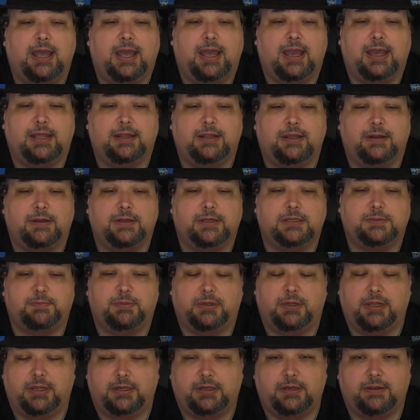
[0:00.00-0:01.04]
and there is
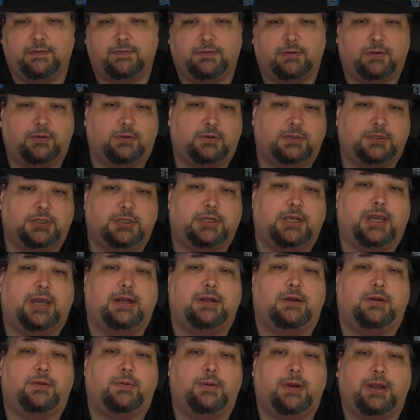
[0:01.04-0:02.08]
plenty of lore
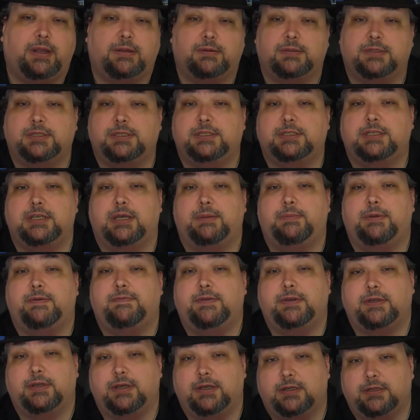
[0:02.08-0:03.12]
scattered around, some of
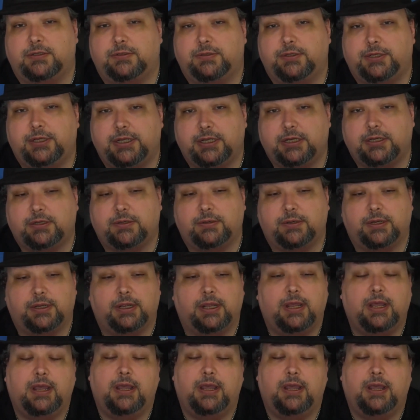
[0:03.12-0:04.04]
it contradictory.